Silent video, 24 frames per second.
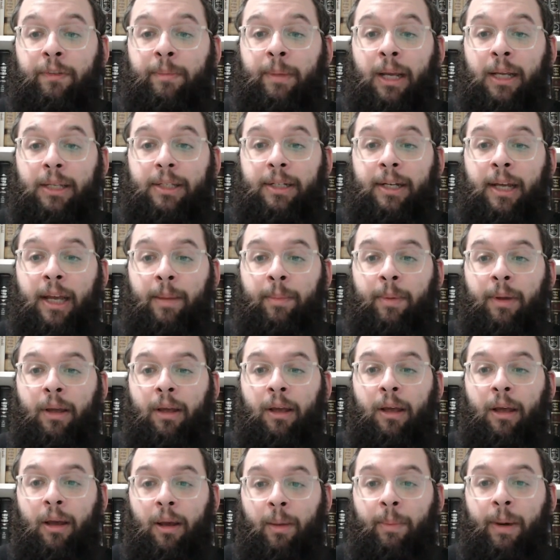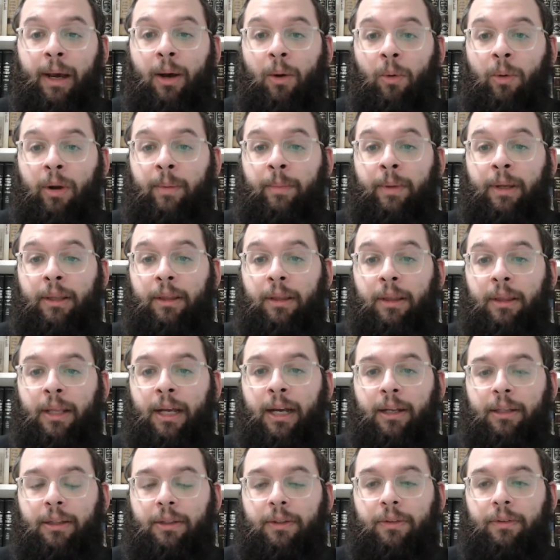the Alter Rebbe about women.
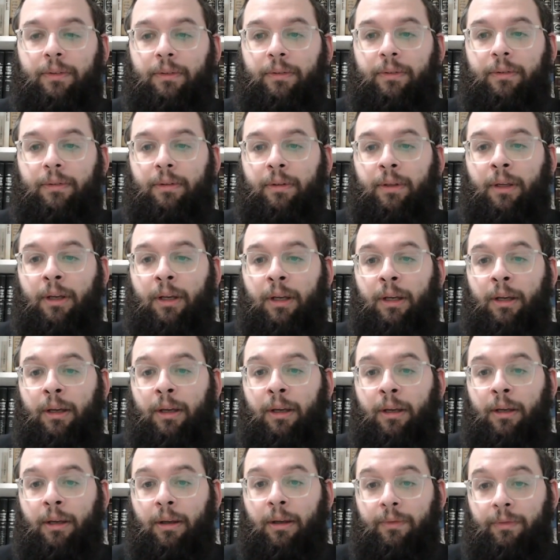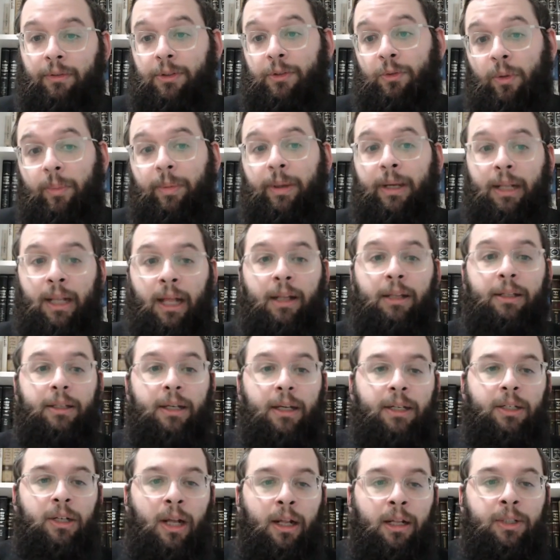That's first of all,
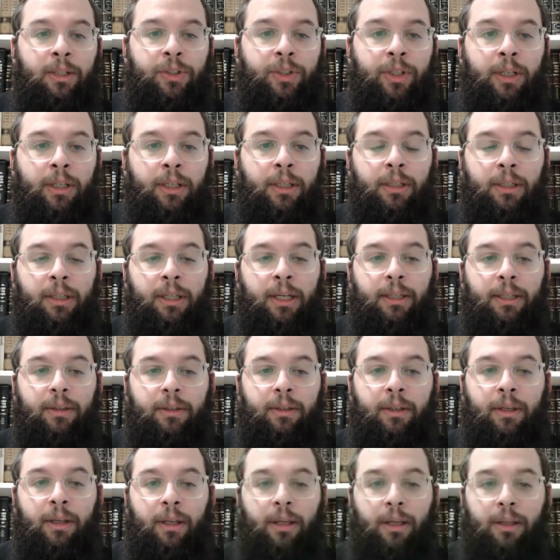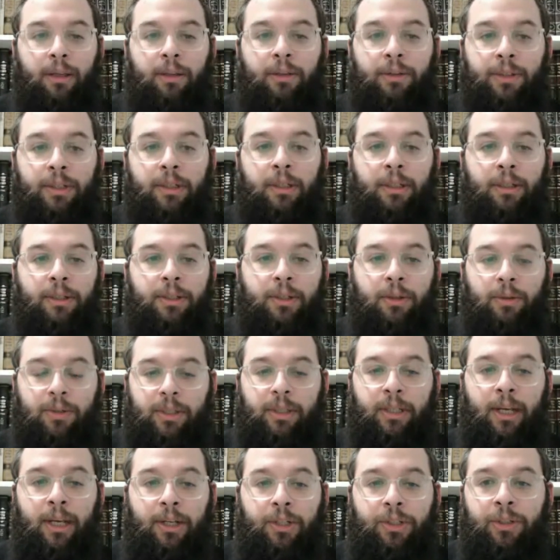acknowledging that there's an
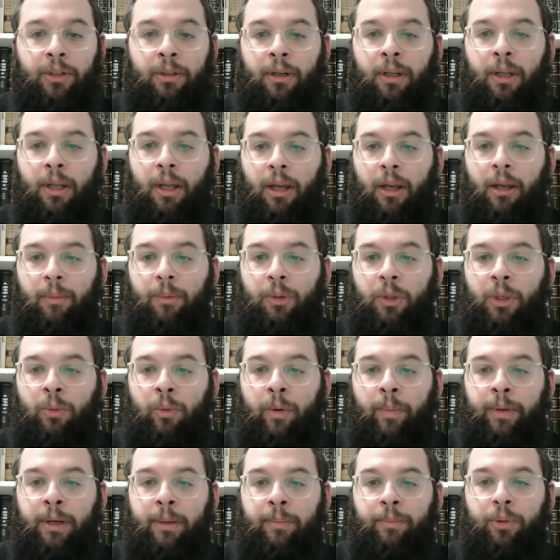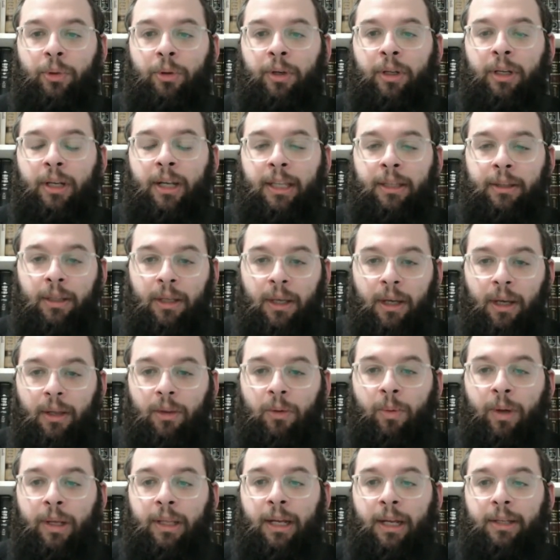association between women and beauty, and
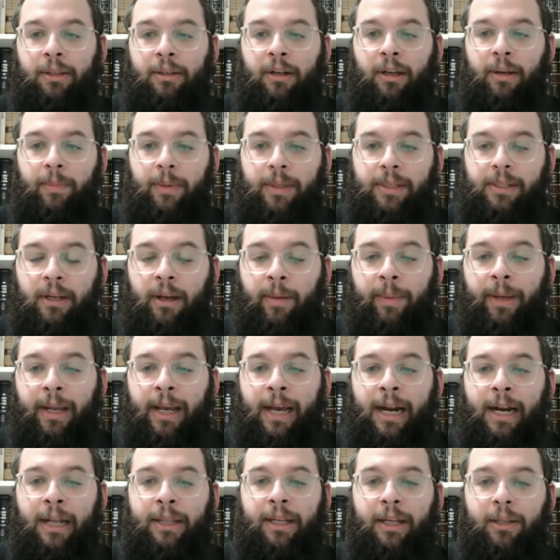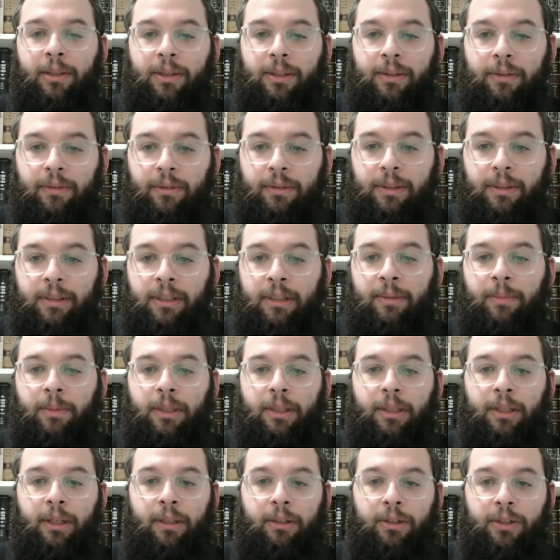the way the Alter Rebbe is coming at it, that's
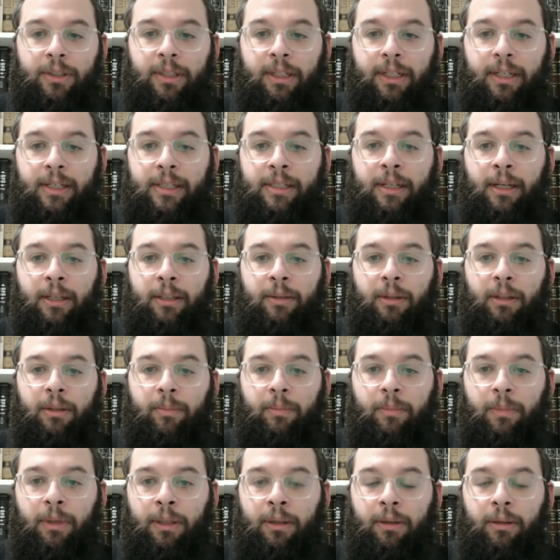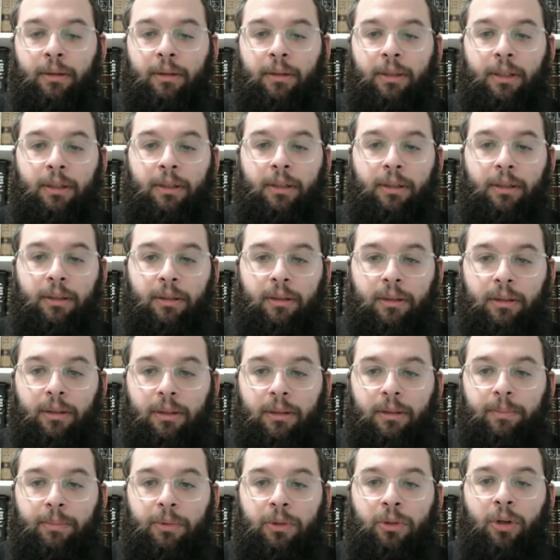seemingly just like he said in
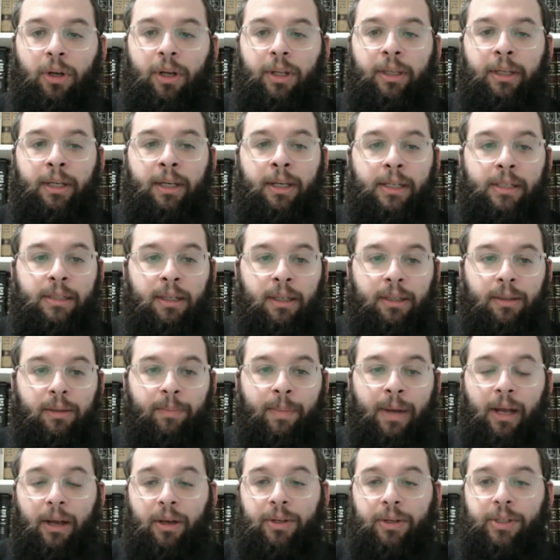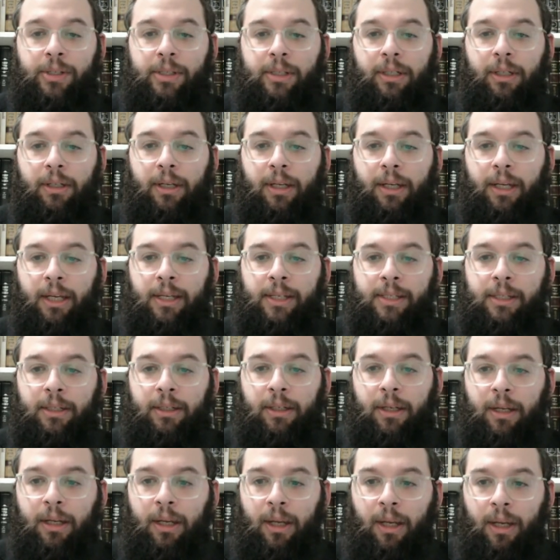the Beruchnius, that Machos Tricha
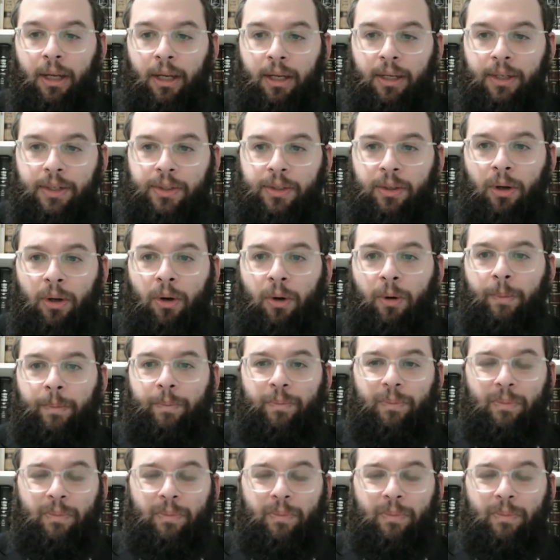Chizuk. So